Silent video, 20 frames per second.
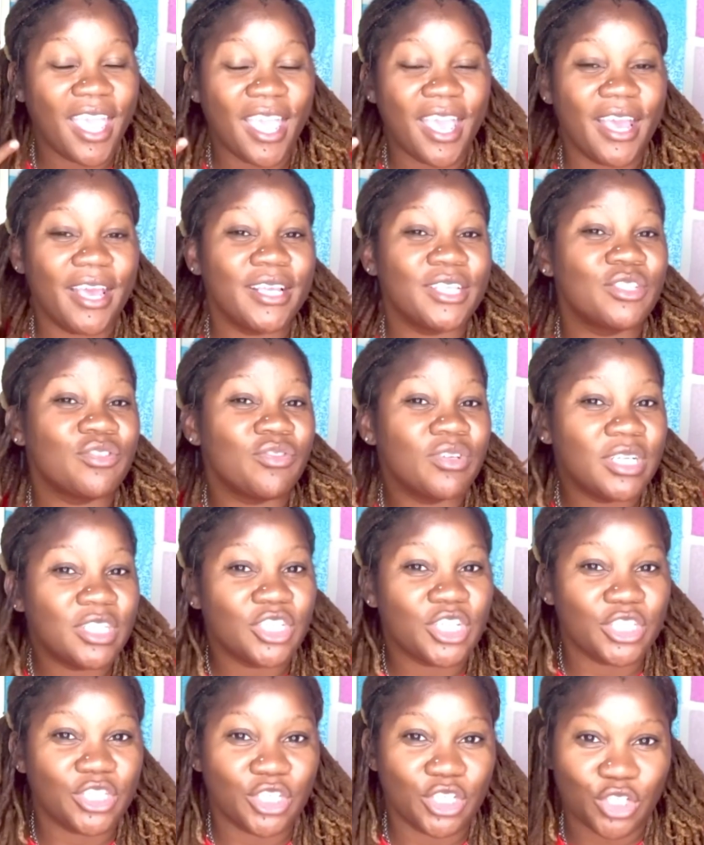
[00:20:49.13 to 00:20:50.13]
It's really
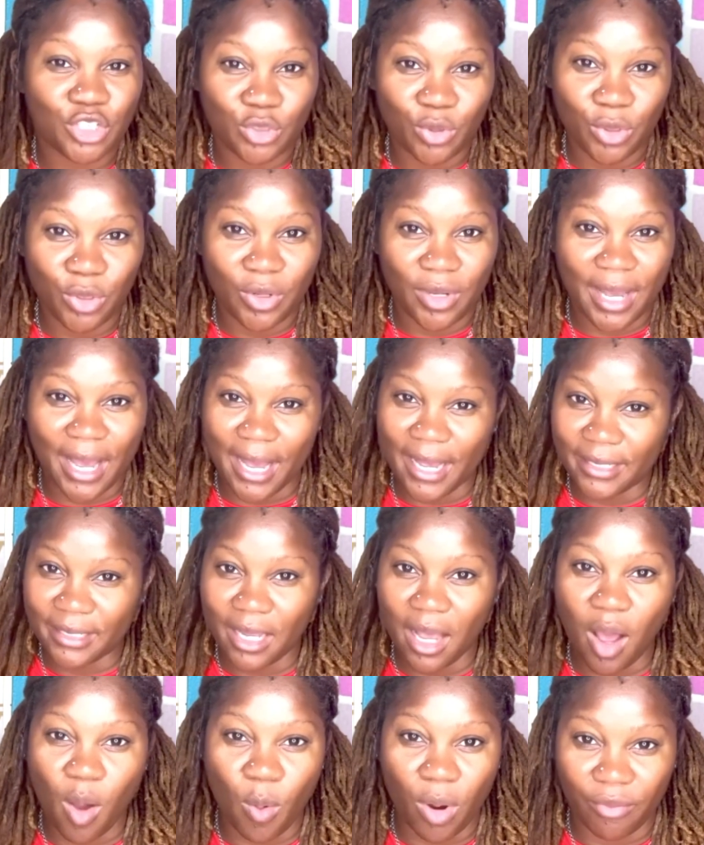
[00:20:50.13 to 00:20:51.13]
just to show you guys
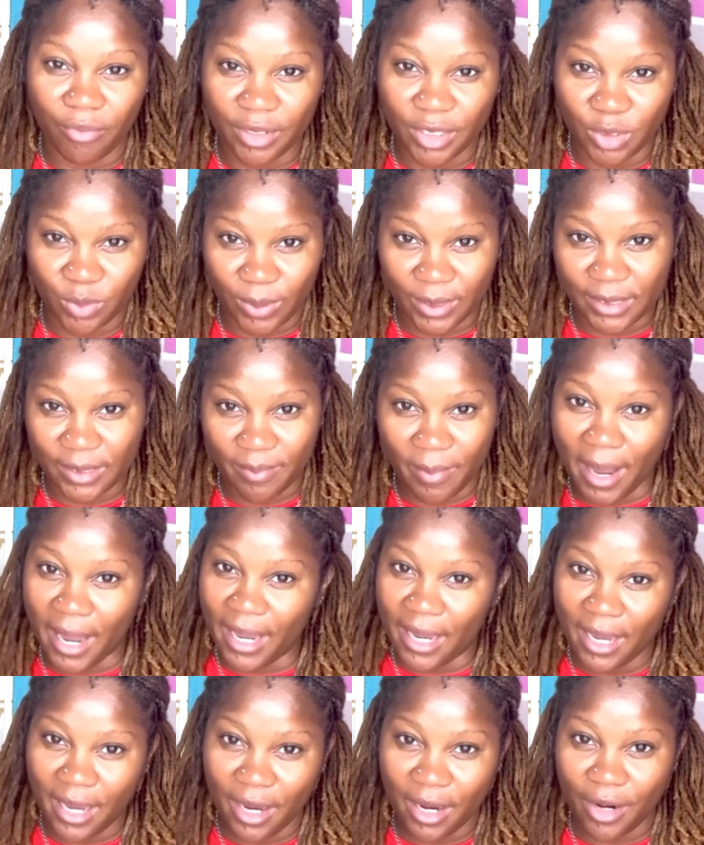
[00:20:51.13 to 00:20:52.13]
how I retwist my
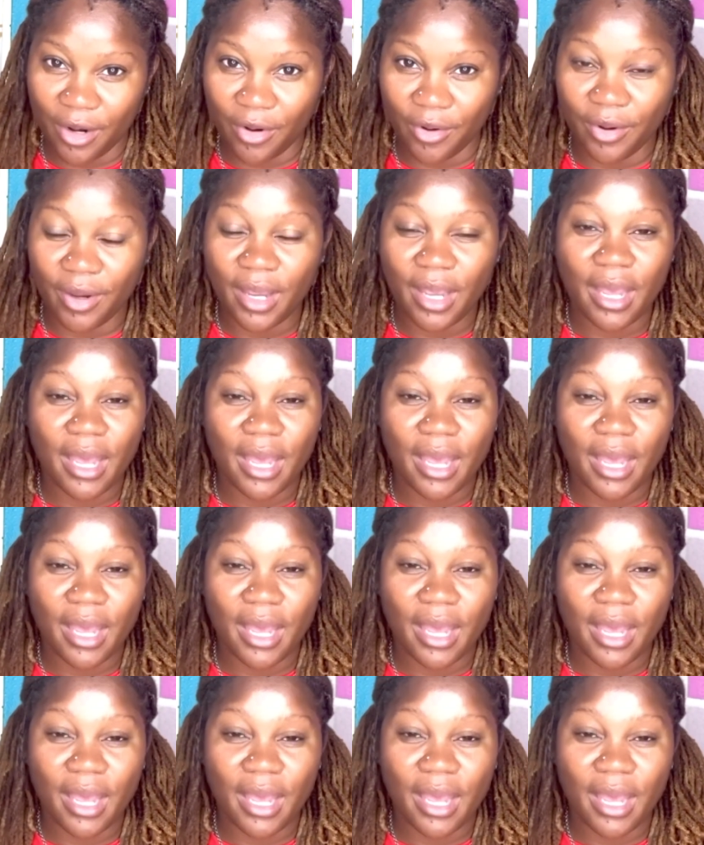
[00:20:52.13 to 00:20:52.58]
hair,